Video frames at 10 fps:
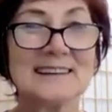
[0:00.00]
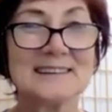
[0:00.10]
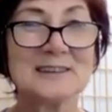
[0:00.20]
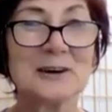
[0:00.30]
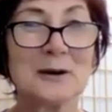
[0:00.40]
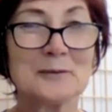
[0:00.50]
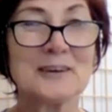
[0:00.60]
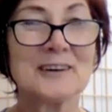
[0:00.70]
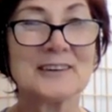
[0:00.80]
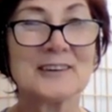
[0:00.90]
So I'm
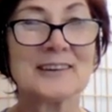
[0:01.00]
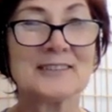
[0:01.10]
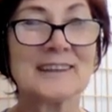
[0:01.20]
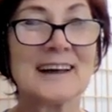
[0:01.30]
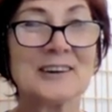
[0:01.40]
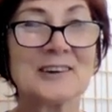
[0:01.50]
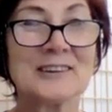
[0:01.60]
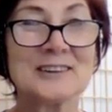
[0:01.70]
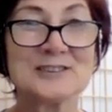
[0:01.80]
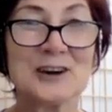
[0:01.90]
very grateful that you're
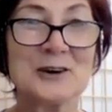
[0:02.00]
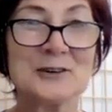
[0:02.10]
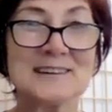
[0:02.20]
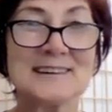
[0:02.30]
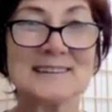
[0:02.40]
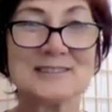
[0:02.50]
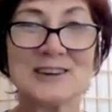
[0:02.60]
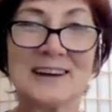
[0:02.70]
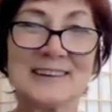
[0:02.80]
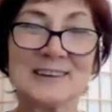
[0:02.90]
on the show and
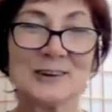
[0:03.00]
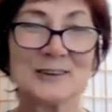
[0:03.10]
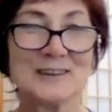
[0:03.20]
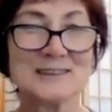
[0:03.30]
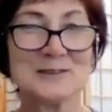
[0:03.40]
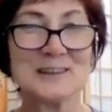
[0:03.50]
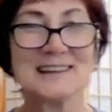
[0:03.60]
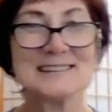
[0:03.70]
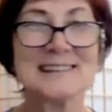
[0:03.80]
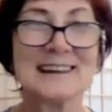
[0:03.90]
sharing all of this with
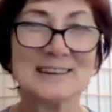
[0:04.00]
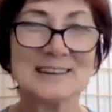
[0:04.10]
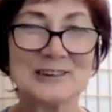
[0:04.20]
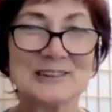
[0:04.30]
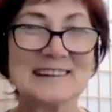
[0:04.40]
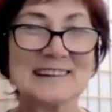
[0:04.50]
us. Thank you.